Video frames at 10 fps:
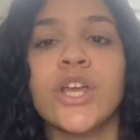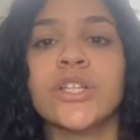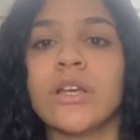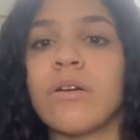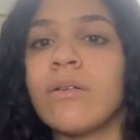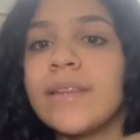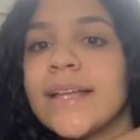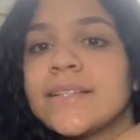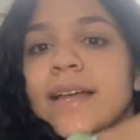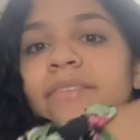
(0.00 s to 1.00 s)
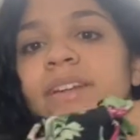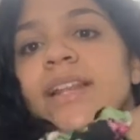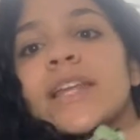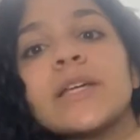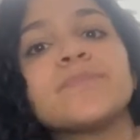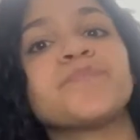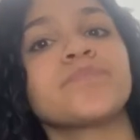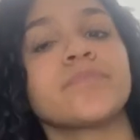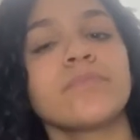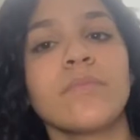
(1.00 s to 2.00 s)
So that's definitely
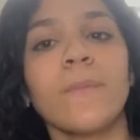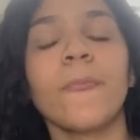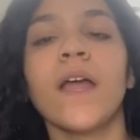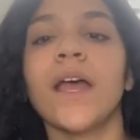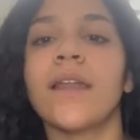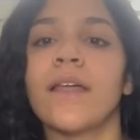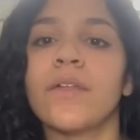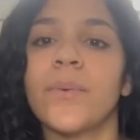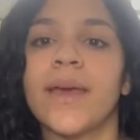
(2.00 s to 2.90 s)
another